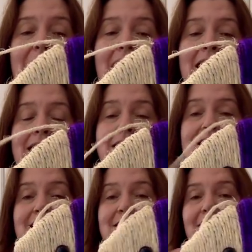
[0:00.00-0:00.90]
And
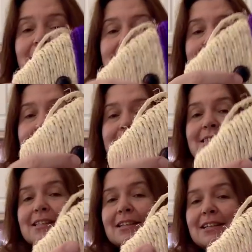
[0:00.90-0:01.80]
it's got
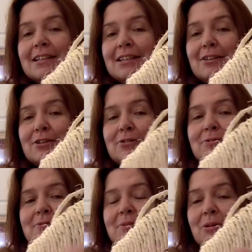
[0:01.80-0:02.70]
these, you know,
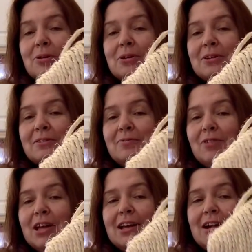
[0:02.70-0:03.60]

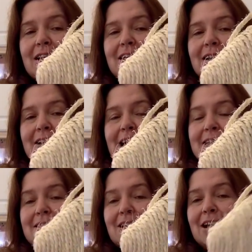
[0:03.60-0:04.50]
fake
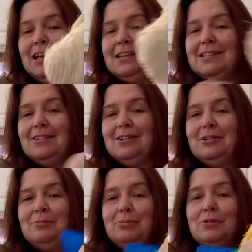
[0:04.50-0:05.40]
glass eyes on
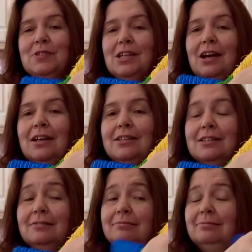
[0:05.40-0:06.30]
them, both
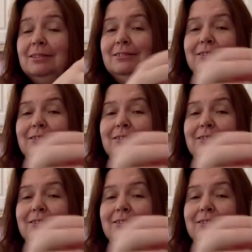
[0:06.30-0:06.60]
sides.